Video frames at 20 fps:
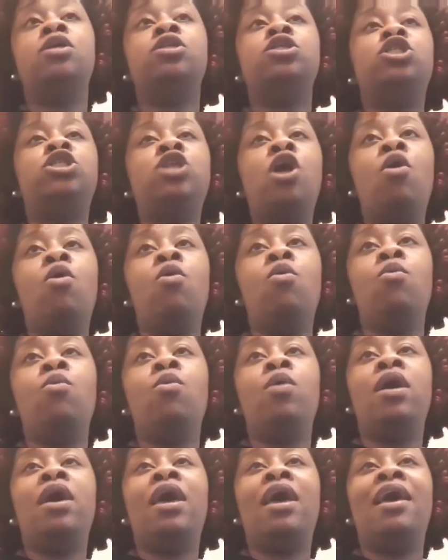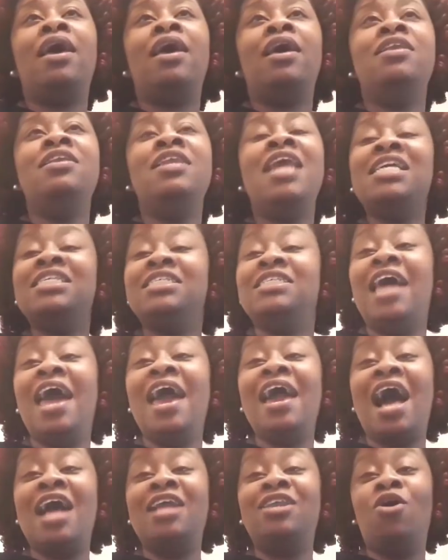So next
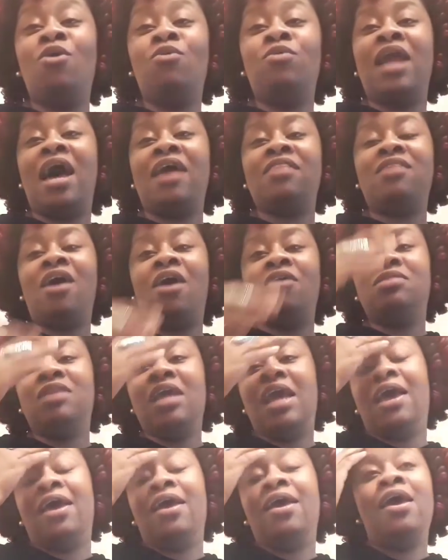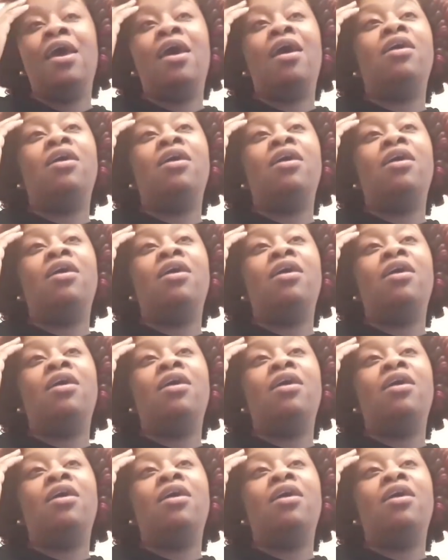thing I know, when I thought that,